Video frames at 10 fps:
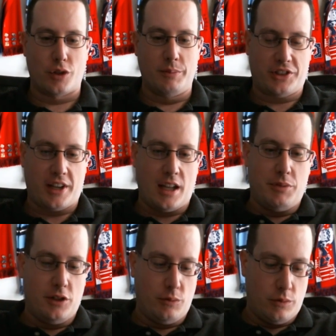scrims
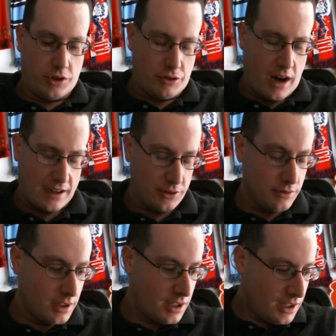can be
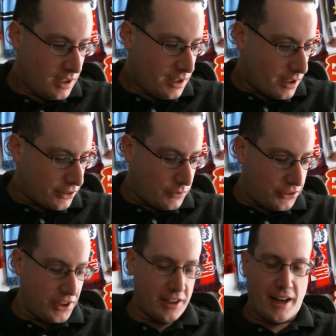retracted, as
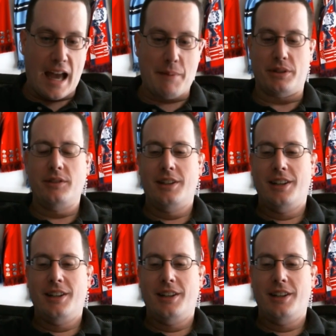I've seen it happen.